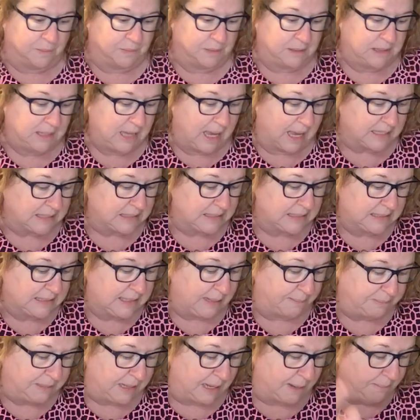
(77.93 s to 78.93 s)
yes, the
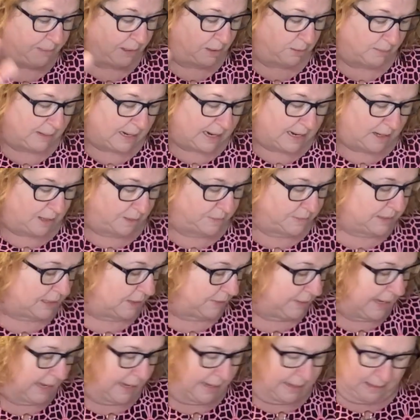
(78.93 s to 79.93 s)
September rounds.
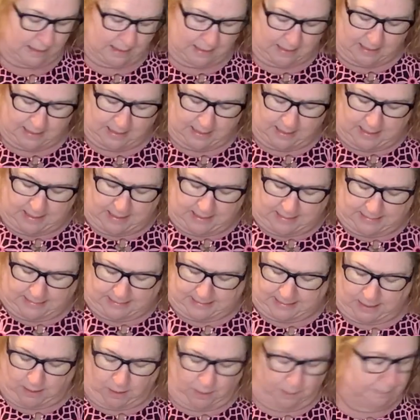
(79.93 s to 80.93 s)
Okay,
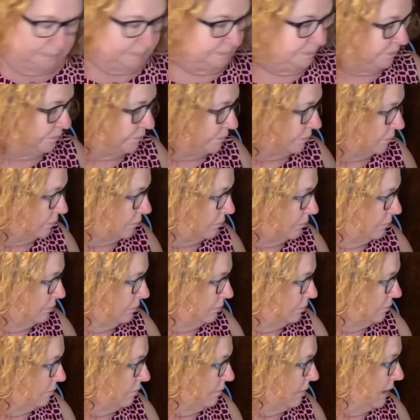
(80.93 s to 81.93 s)
so
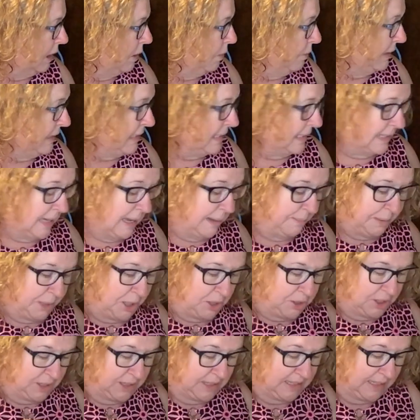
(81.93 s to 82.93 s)
we did not
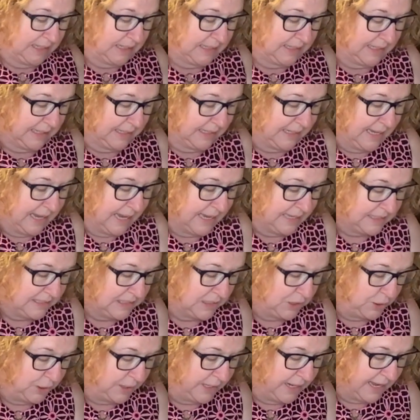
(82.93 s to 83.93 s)
purchase anything
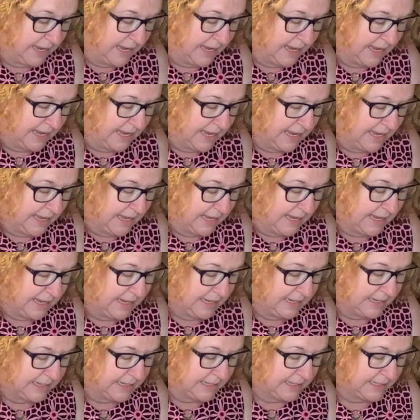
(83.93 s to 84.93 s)
yesterday
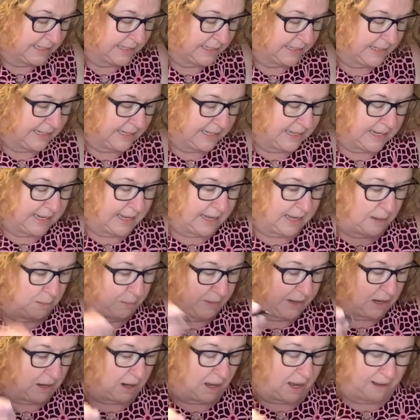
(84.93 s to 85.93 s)
and
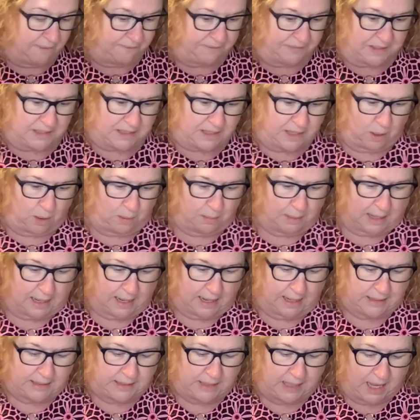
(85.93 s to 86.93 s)
we are off the
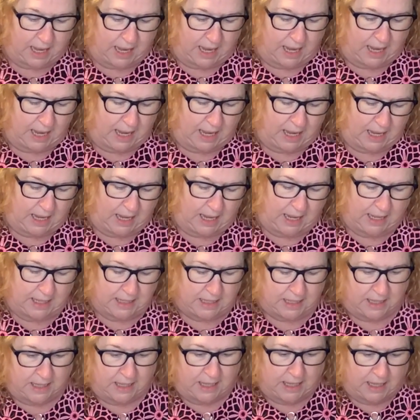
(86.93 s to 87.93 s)
no-buy. Yay!
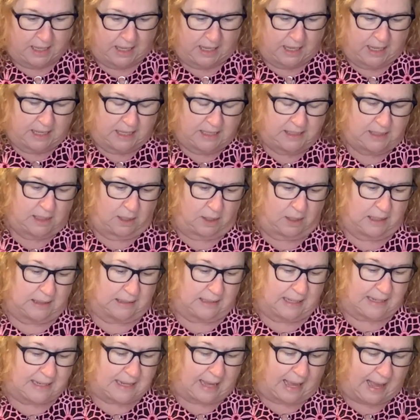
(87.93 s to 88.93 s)
Is there
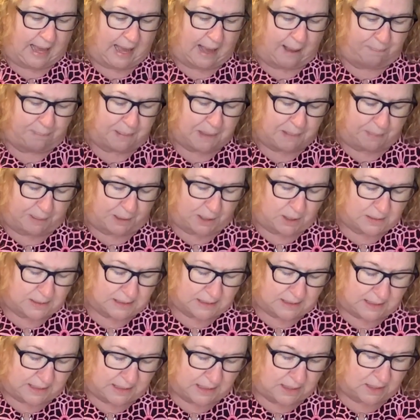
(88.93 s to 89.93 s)
like a happy
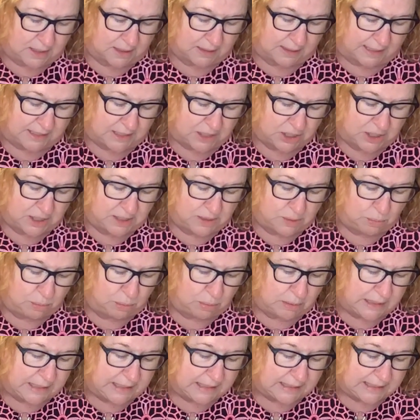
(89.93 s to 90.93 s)
person here? Like she's
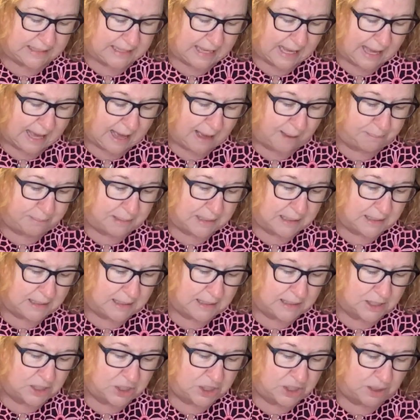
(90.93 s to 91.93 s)
really happy
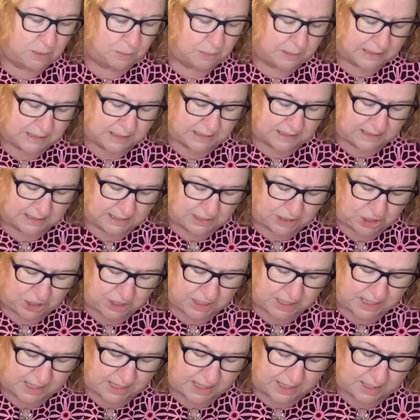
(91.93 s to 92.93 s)
because she went to the
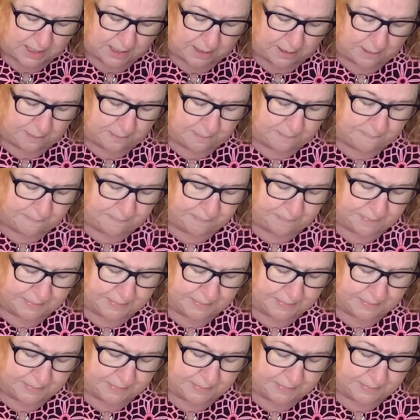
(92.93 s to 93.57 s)
gym.